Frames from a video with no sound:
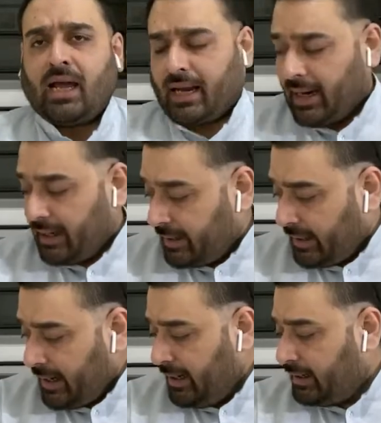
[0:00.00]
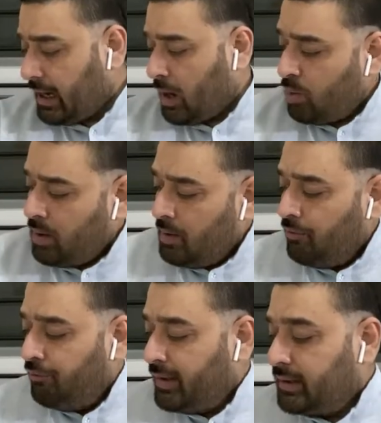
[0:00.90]
cutting down
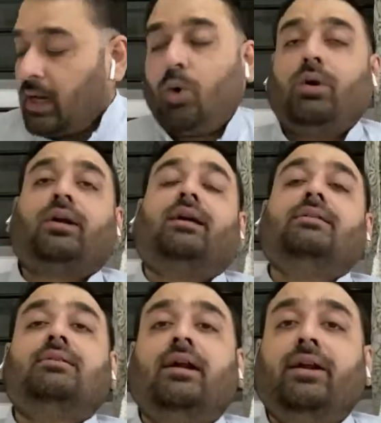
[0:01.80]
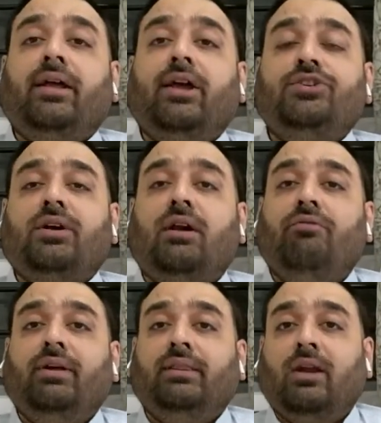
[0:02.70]
without consultation
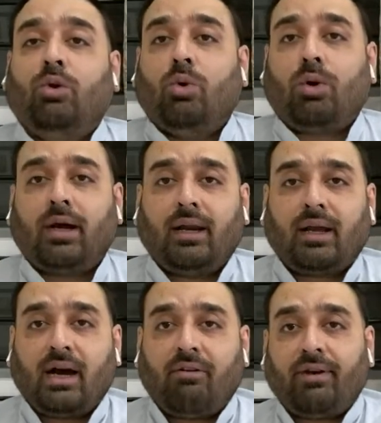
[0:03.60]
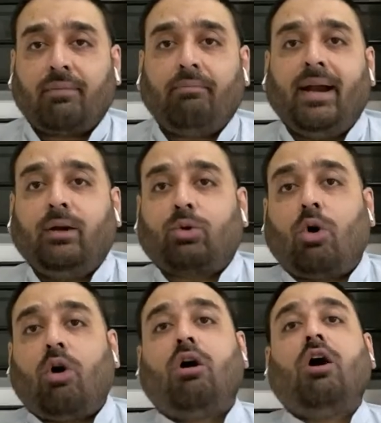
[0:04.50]
with the local government
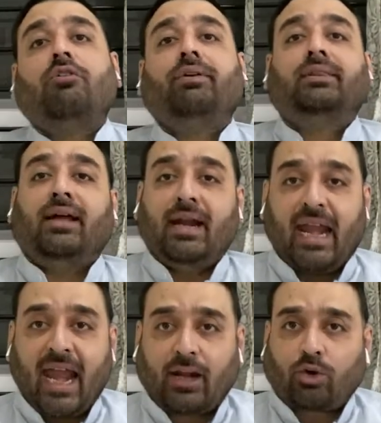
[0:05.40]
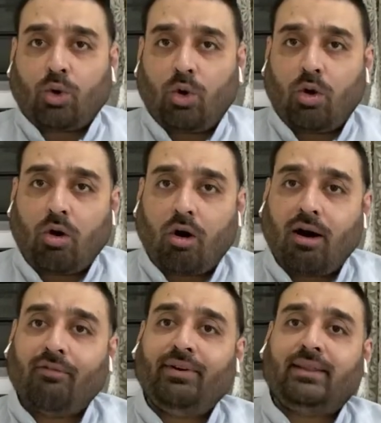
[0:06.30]
or with the NATO
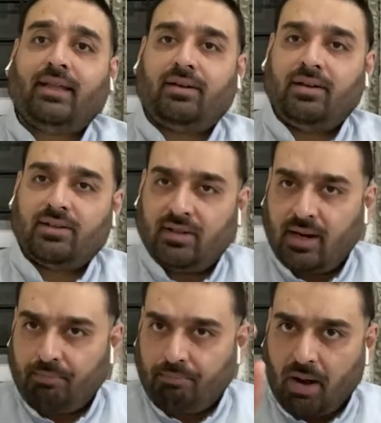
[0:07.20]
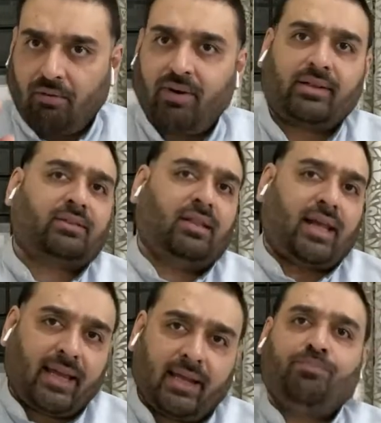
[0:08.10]
or with the regional powers,
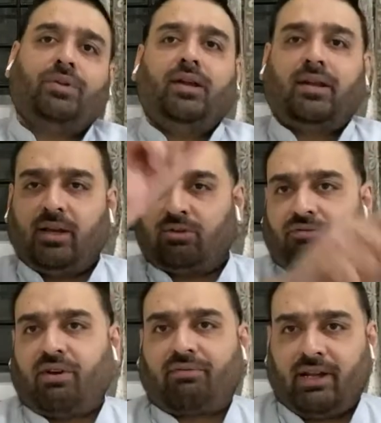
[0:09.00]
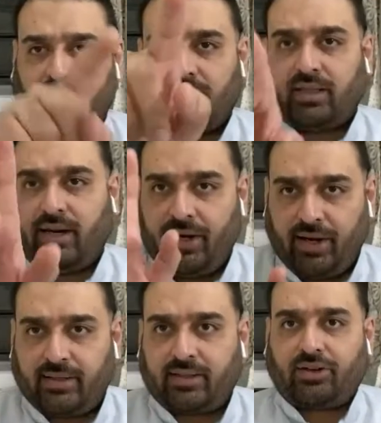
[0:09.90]
like in case of Afghanistan,
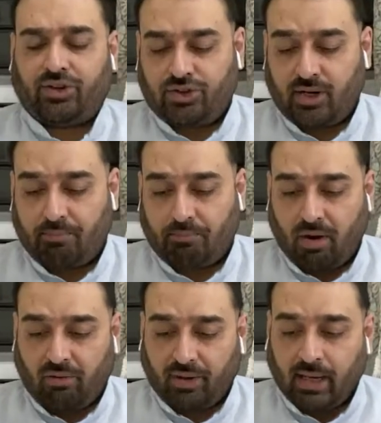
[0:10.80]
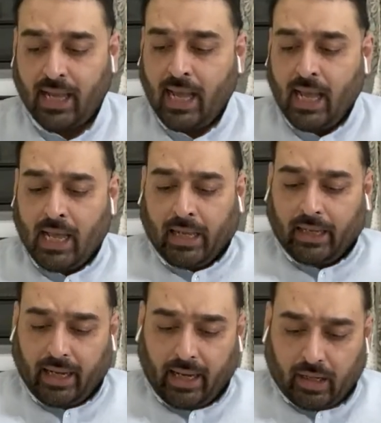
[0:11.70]
India is the regional power.
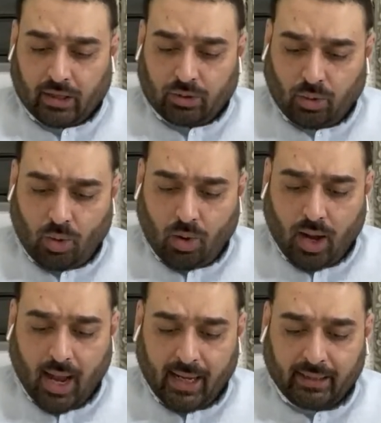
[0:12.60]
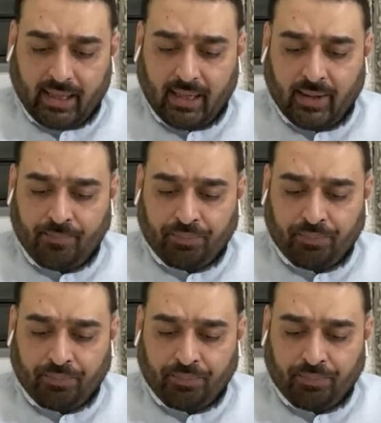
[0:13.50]
So I think